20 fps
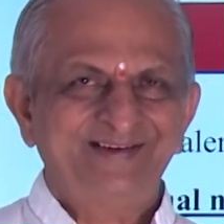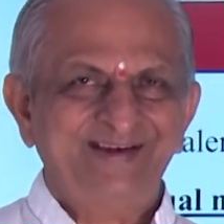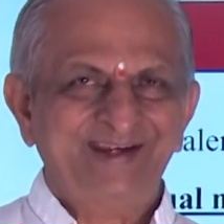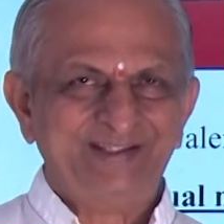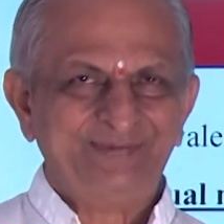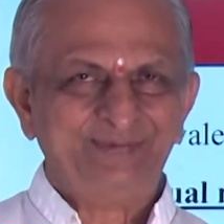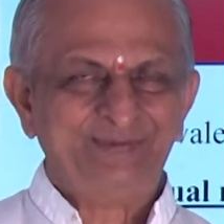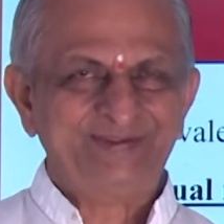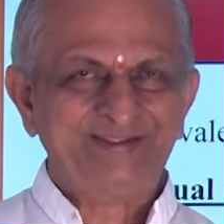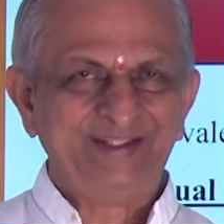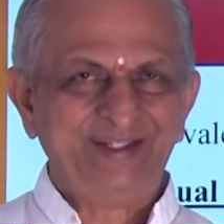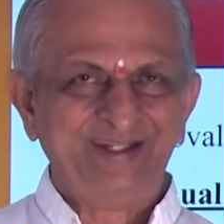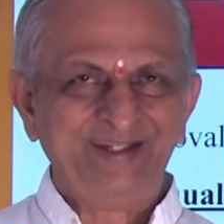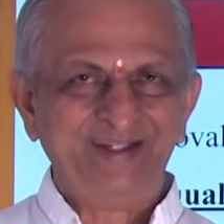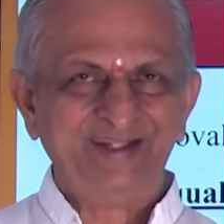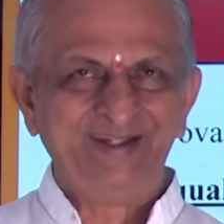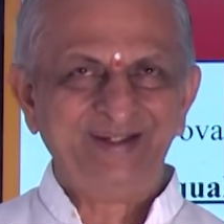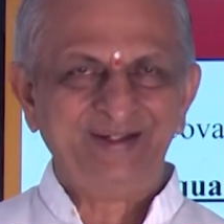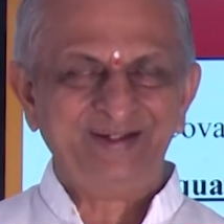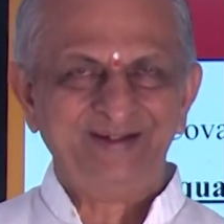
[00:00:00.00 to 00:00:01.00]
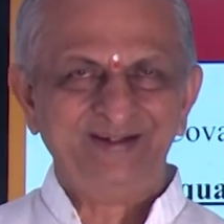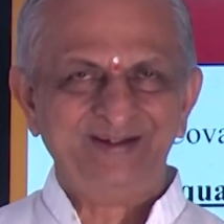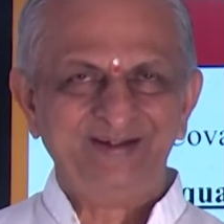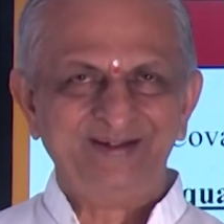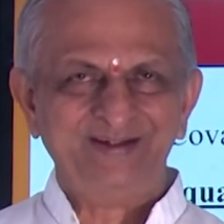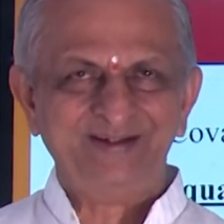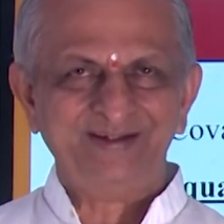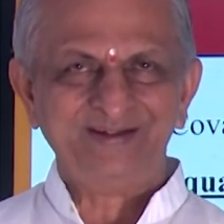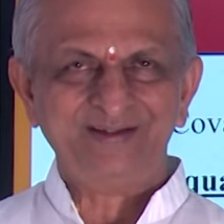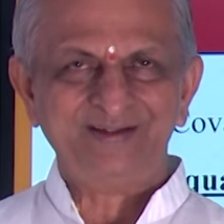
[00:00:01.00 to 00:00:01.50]
Especially
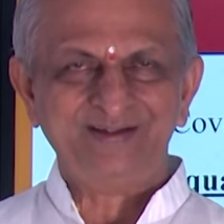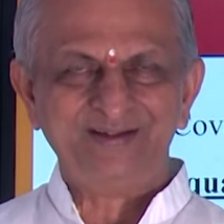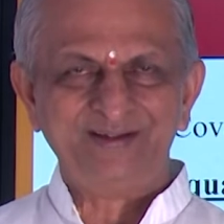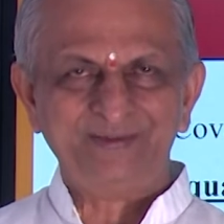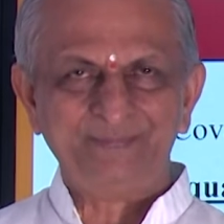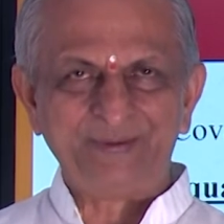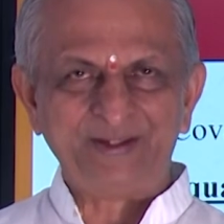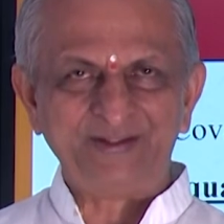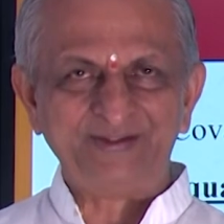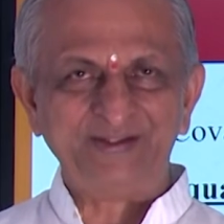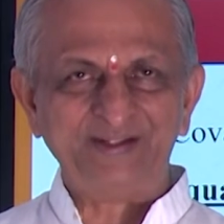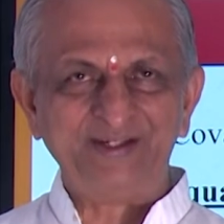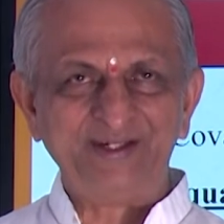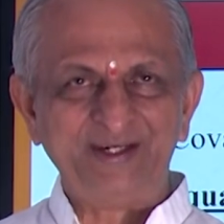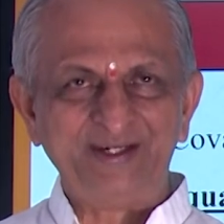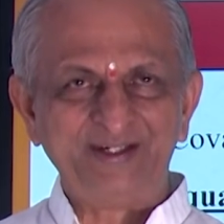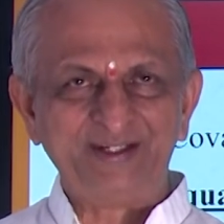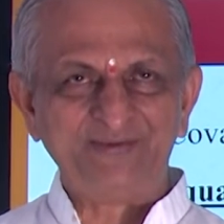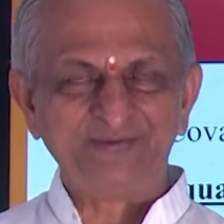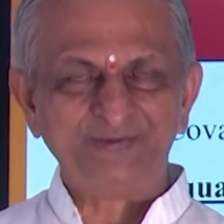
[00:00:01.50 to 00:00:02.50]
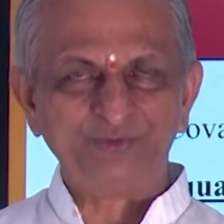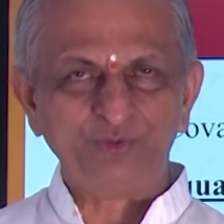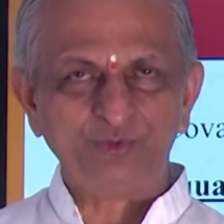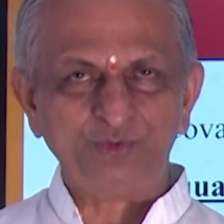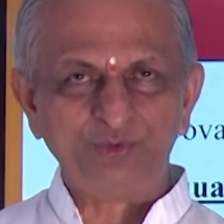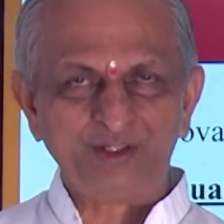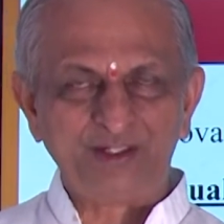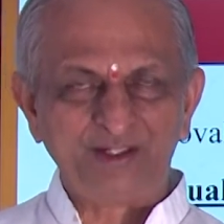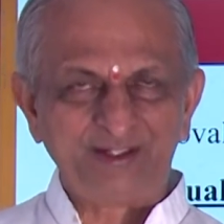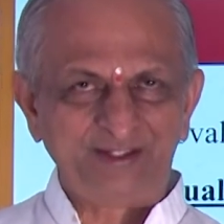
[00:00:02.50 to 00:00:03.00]
president of two
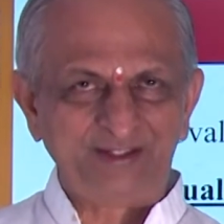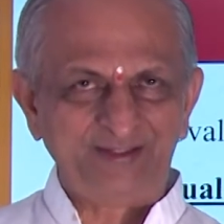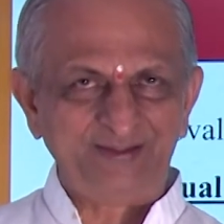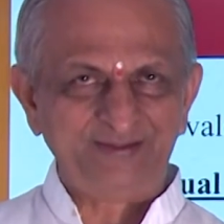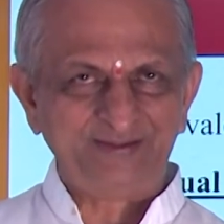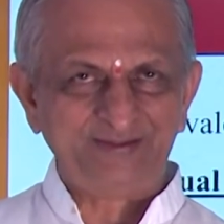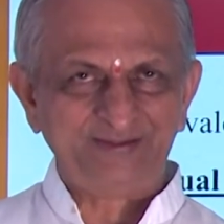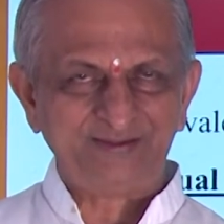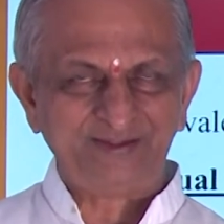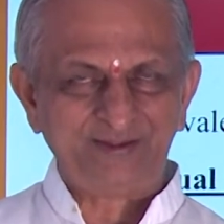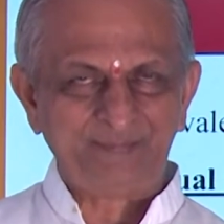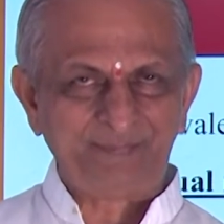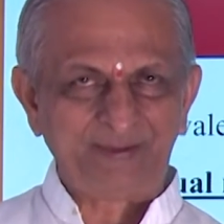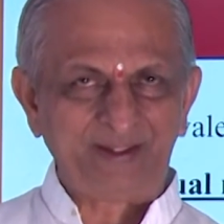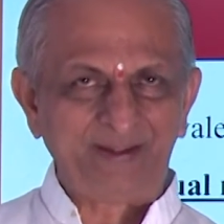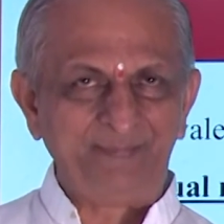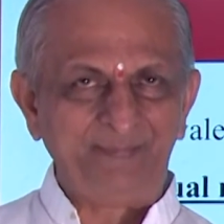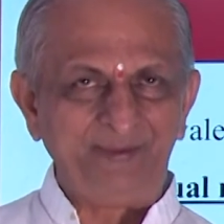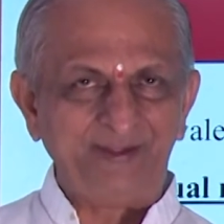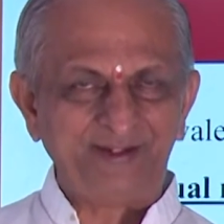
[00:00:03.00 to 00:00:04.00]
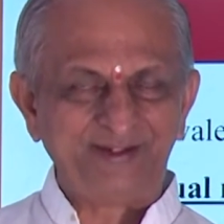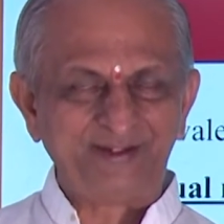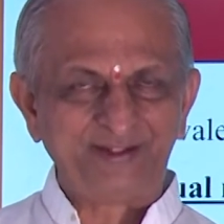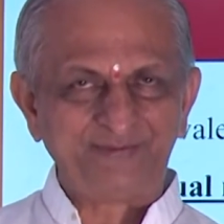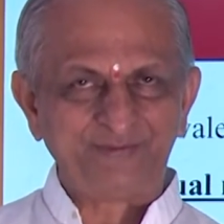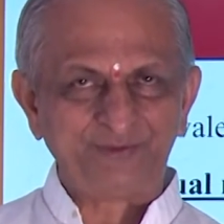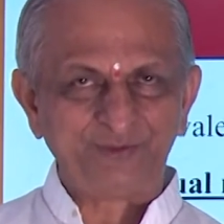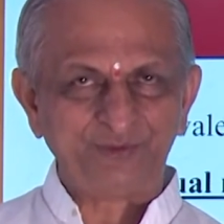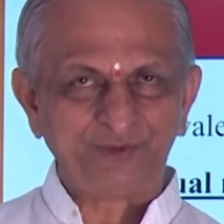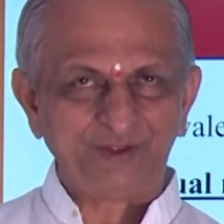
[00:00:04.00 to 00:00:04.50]
countries, or prime minister
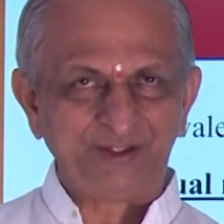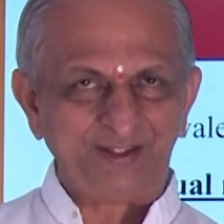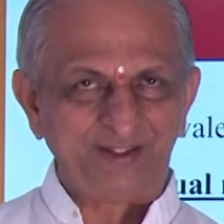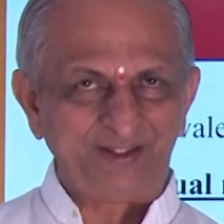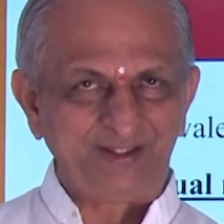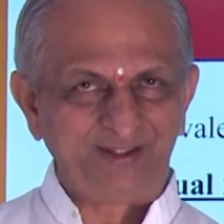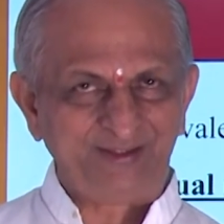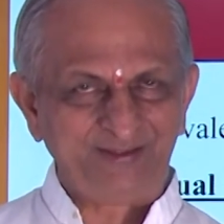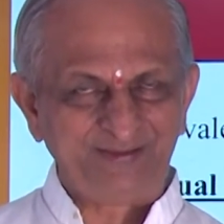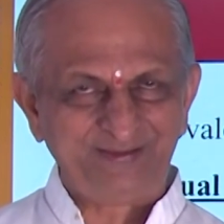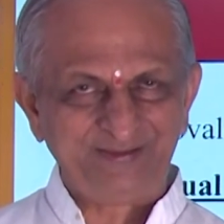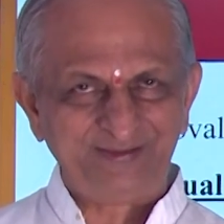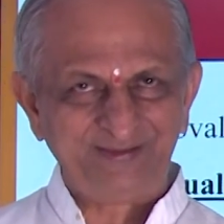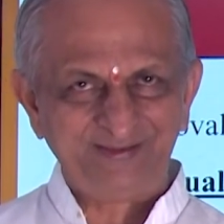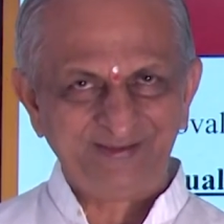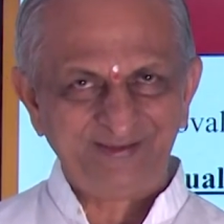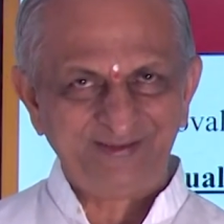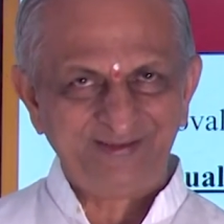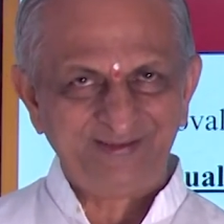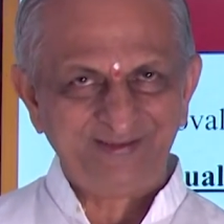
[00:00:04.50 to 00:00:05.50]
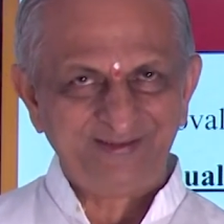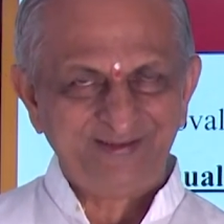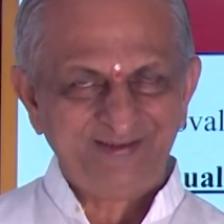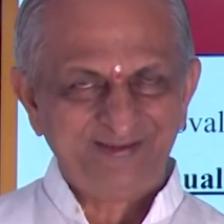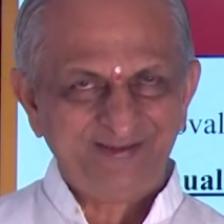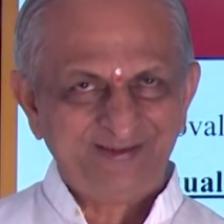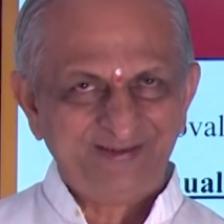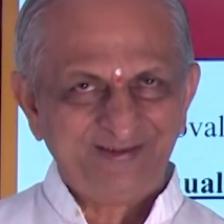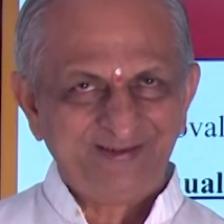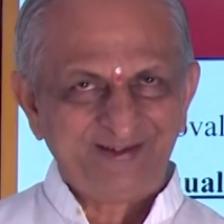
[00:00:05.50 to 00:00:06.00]
of two countries,
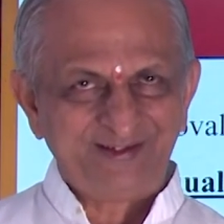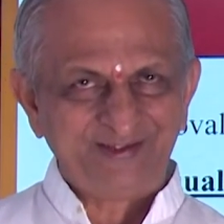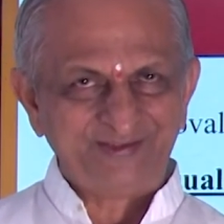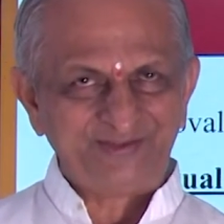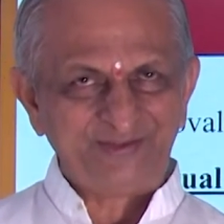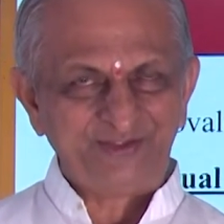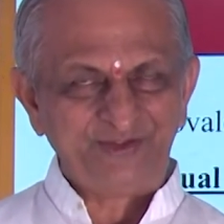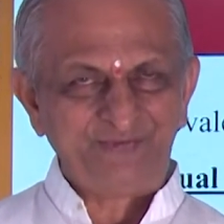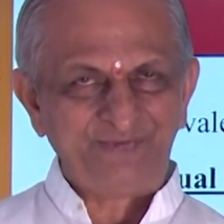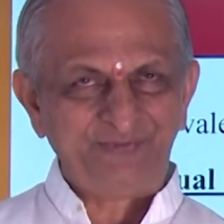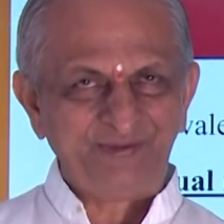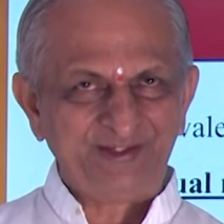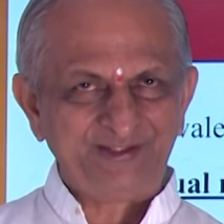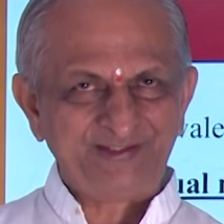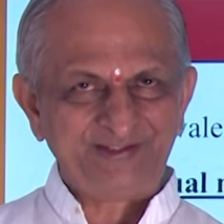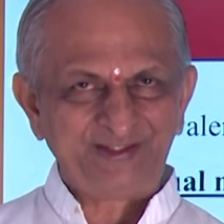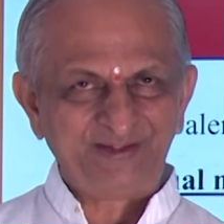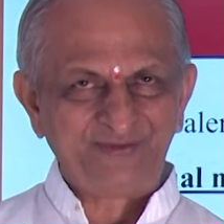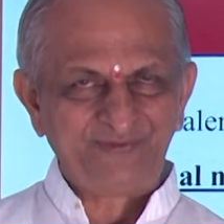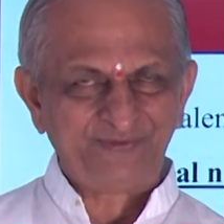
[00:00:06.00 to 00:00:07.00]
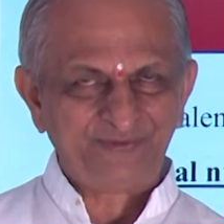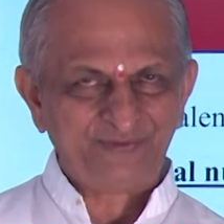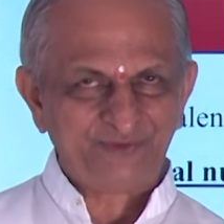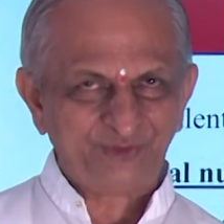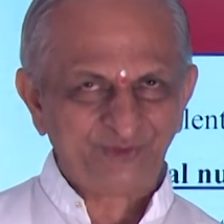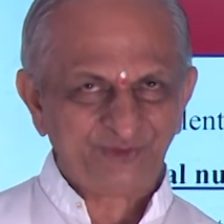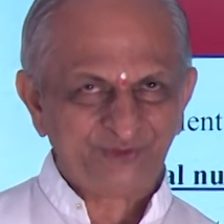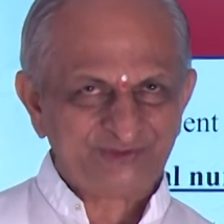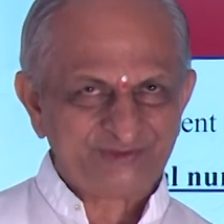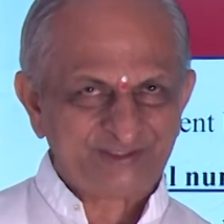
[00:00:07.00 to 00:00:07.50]
or chief minister of
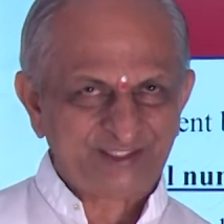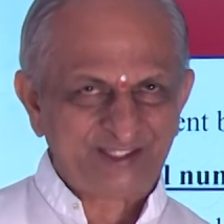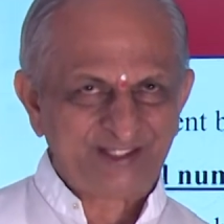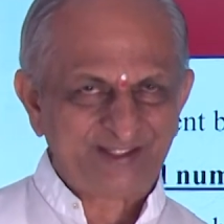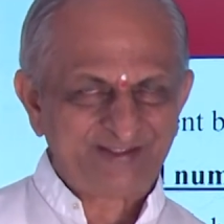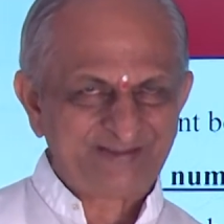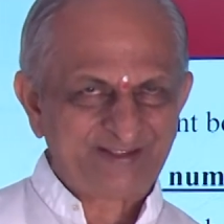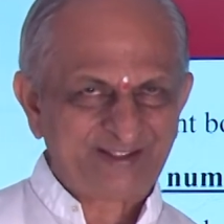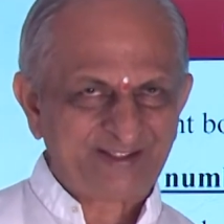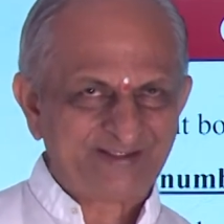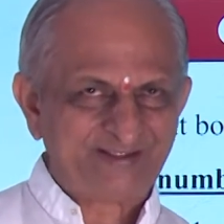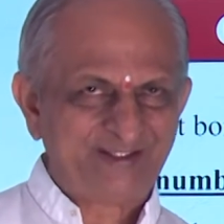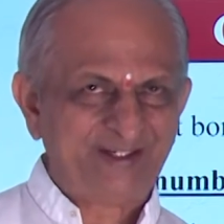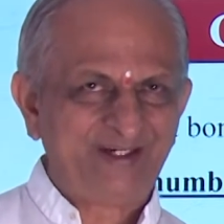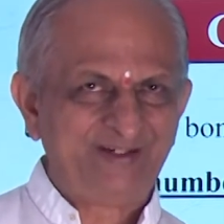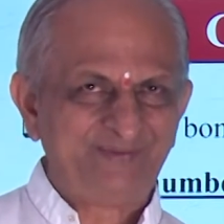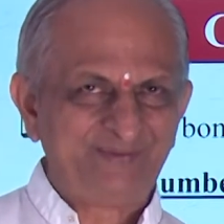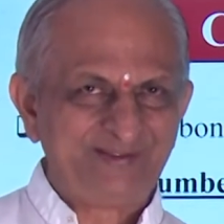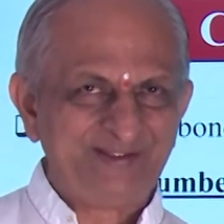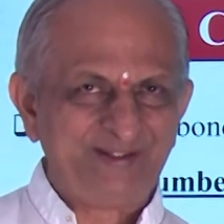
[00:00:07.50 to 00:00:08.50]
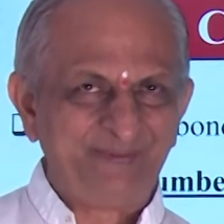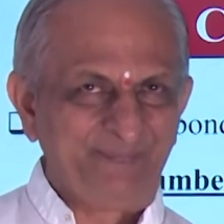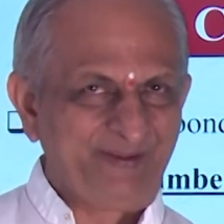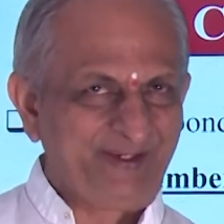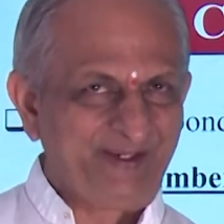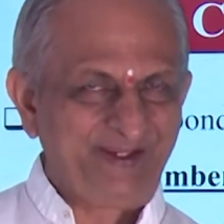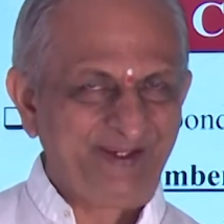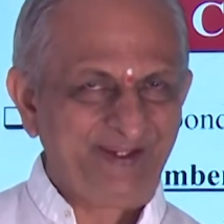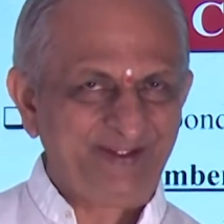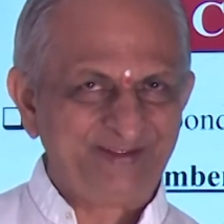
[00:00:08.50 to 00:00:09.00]
two states, like that. When they
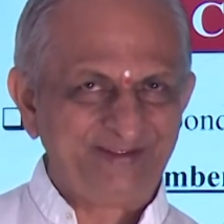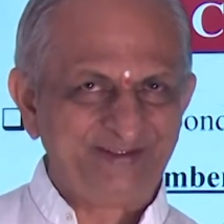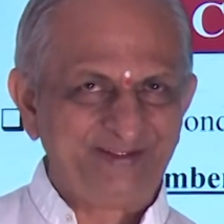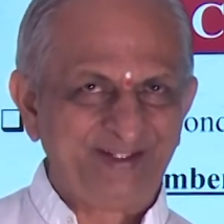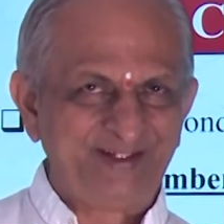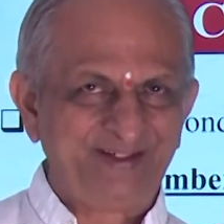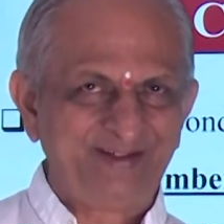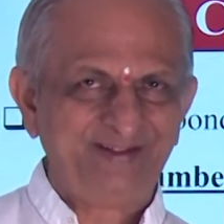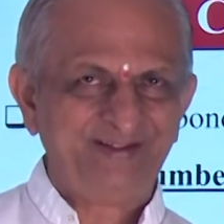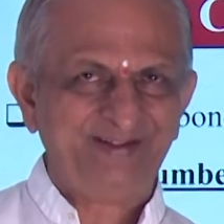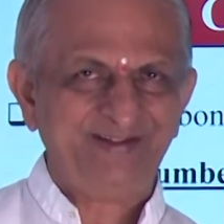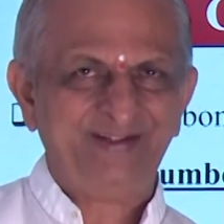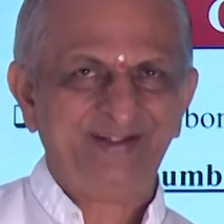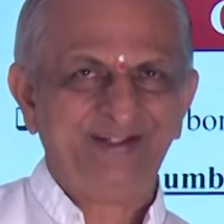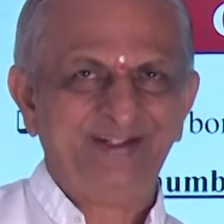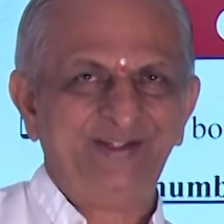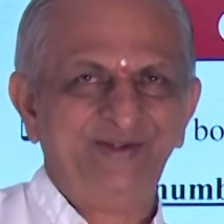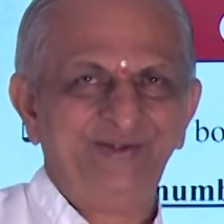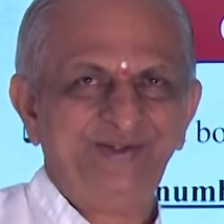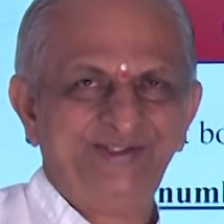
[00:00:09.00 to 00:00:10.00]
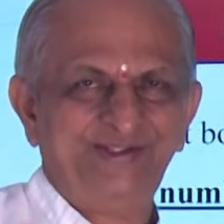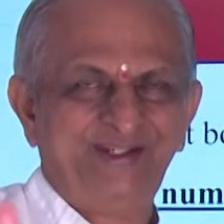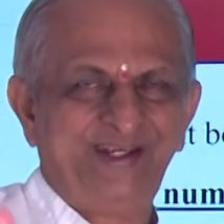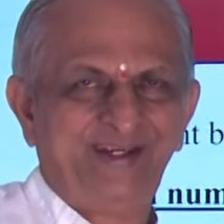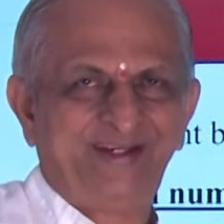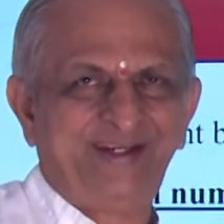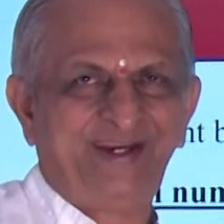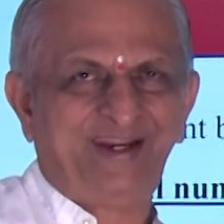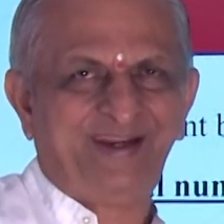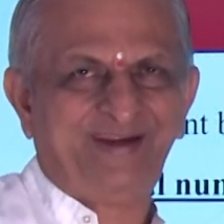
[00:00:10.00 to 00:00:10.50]
meet each other, they give
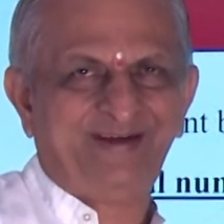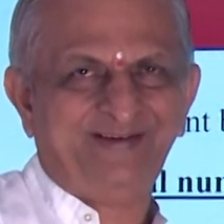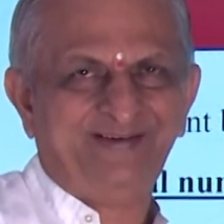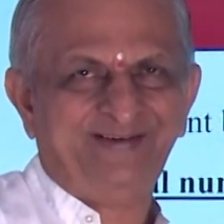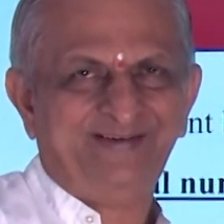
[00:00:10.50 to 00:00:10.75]
shake hand.